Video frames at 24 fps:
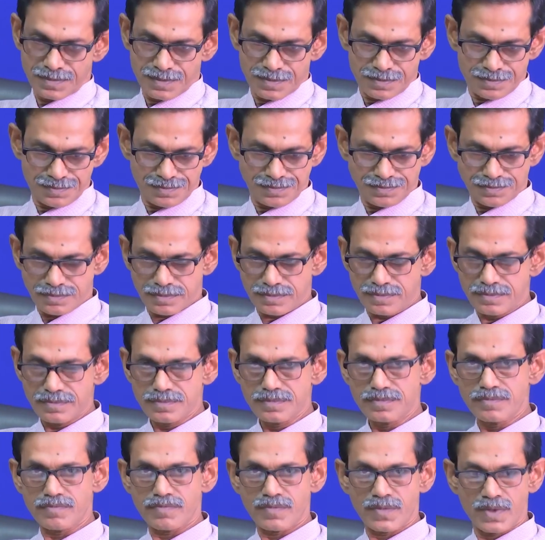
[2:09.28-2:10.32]

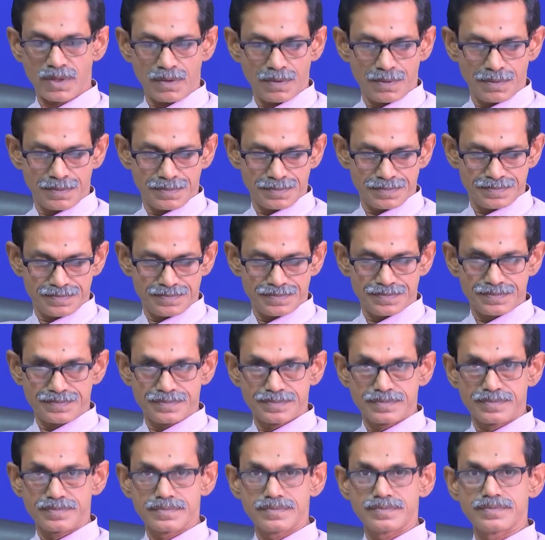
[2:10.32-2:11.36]

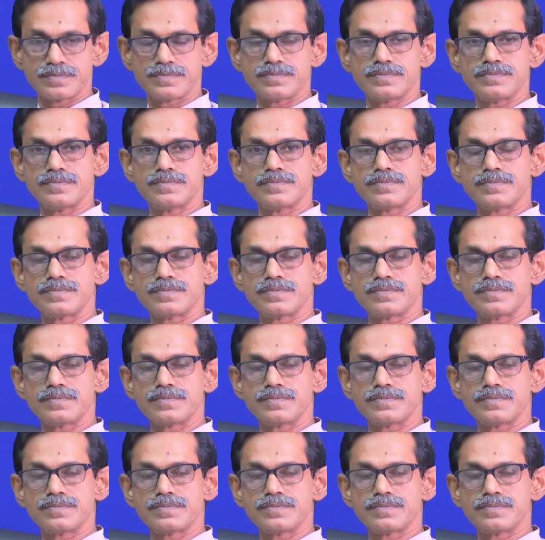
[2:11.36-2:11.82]
[no speech]